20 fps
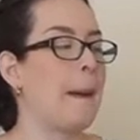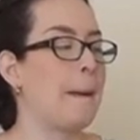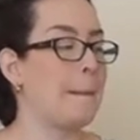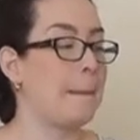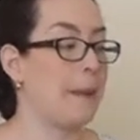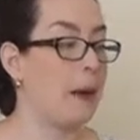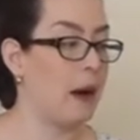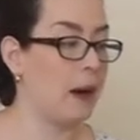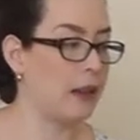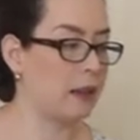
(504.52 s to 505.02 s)

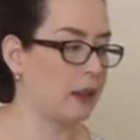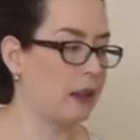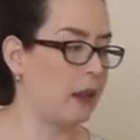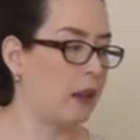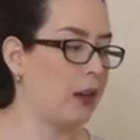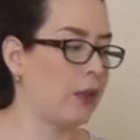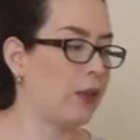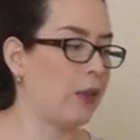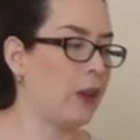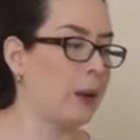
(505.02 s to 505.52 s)
But
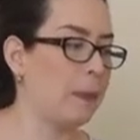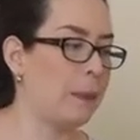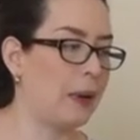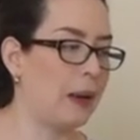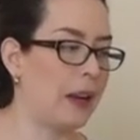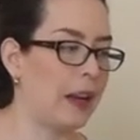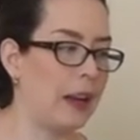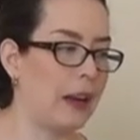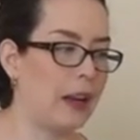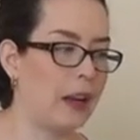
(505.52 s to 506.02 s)
if I
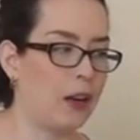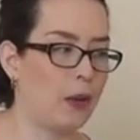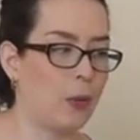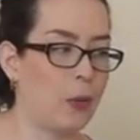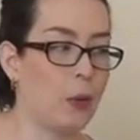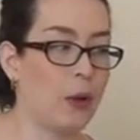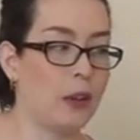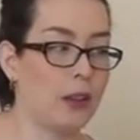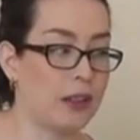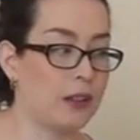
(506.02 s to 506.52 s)
play
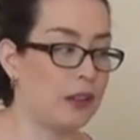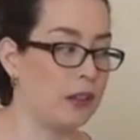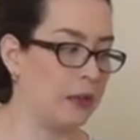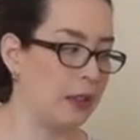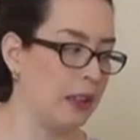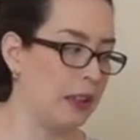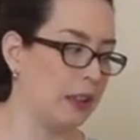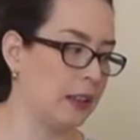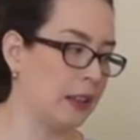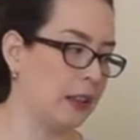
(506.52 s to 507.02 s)
what is
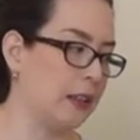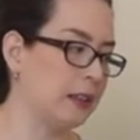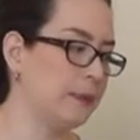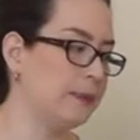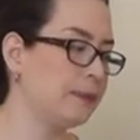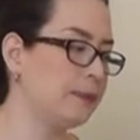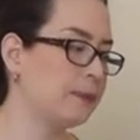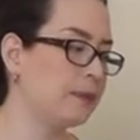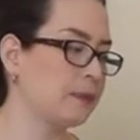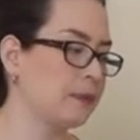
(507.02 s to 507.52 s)
written,
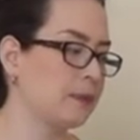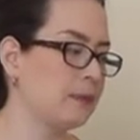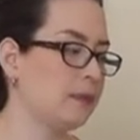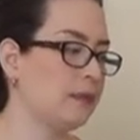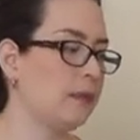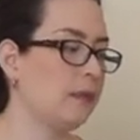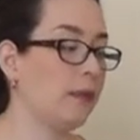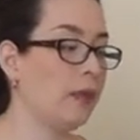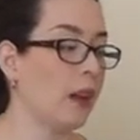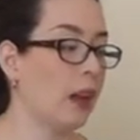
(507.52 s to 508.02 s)

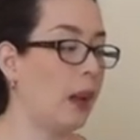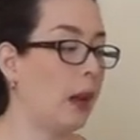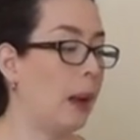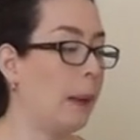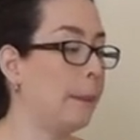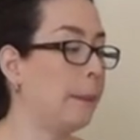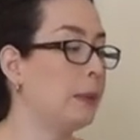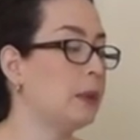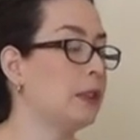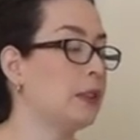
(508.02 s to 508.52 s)

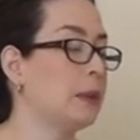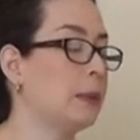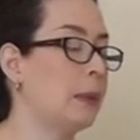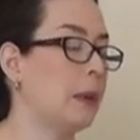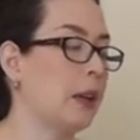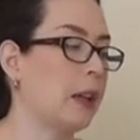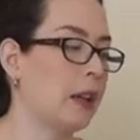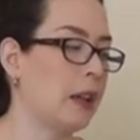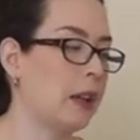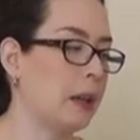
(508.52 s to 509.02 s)
I'm putting
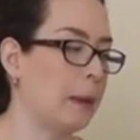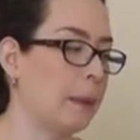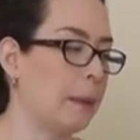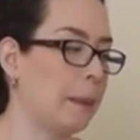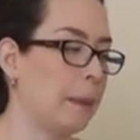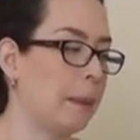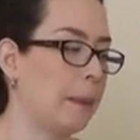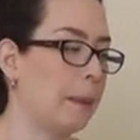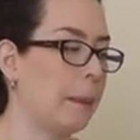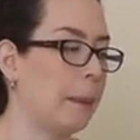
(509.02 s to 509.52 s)
my
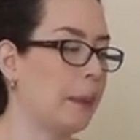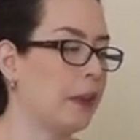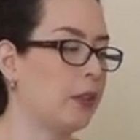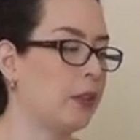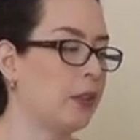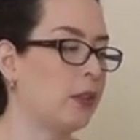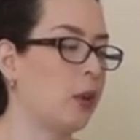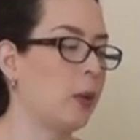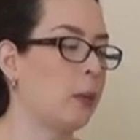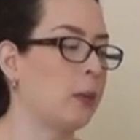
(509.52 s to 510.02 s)

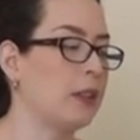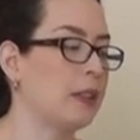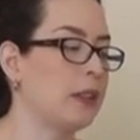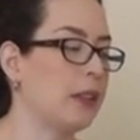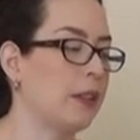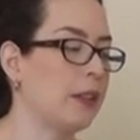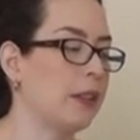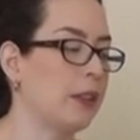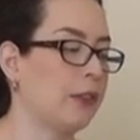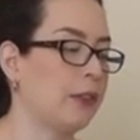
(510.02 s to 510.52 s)
metronome in
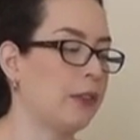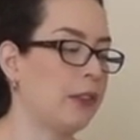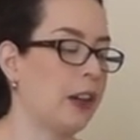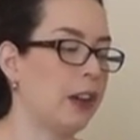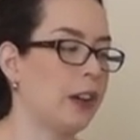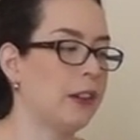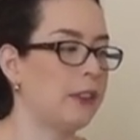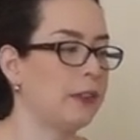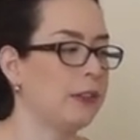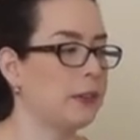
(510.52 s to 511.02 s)

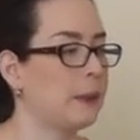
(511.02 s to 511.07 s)
75.